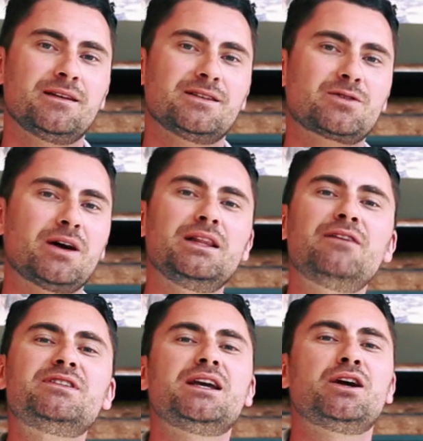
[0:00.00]
So I'd
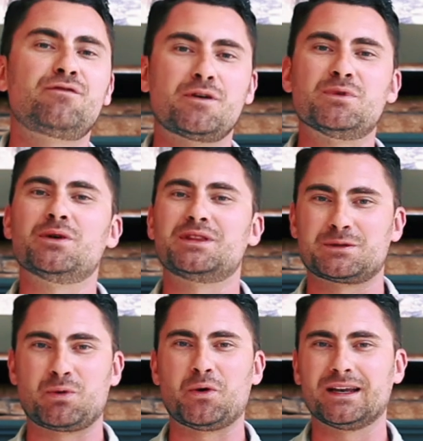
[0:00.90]
love to hear from you at
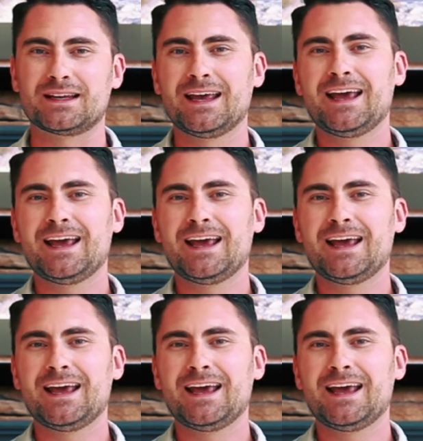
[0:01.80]
this point.